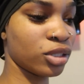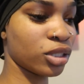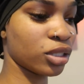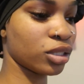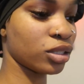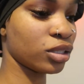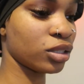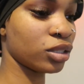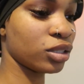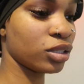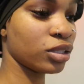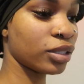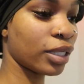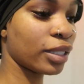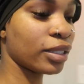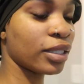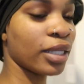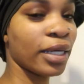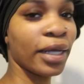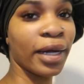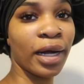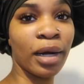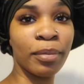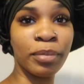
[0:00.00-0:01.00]
just set
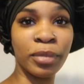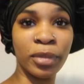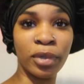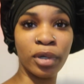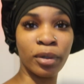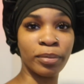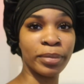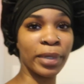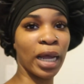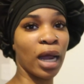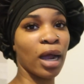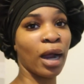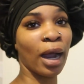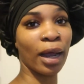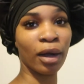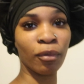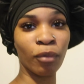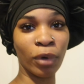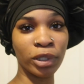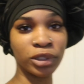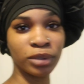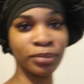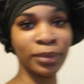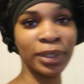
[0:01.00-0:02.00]
the camera up y'all gotta
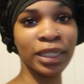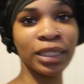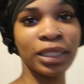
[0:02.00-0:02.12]
watch me